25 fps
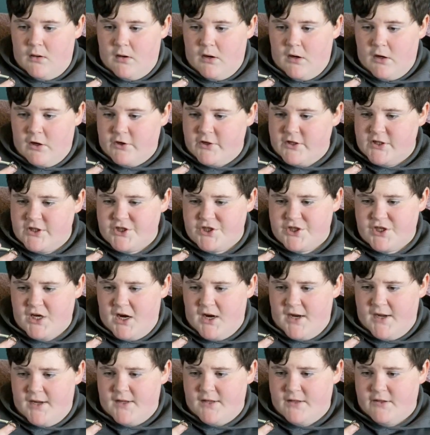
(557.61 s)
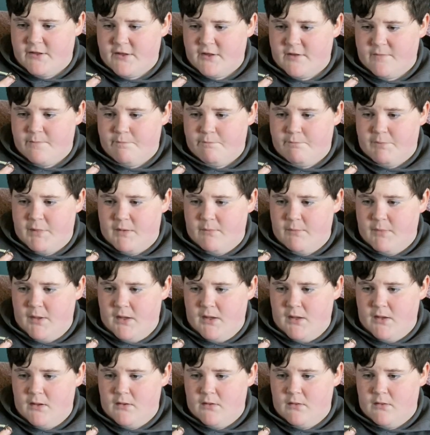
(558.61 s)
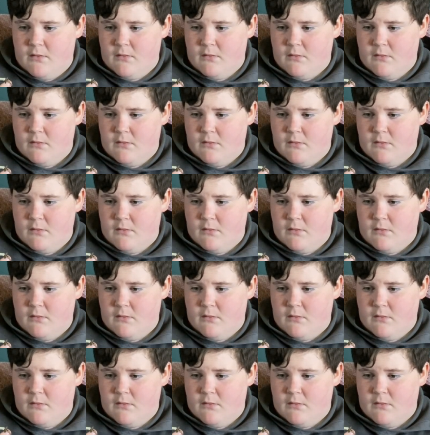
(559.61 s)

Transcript: spin bait.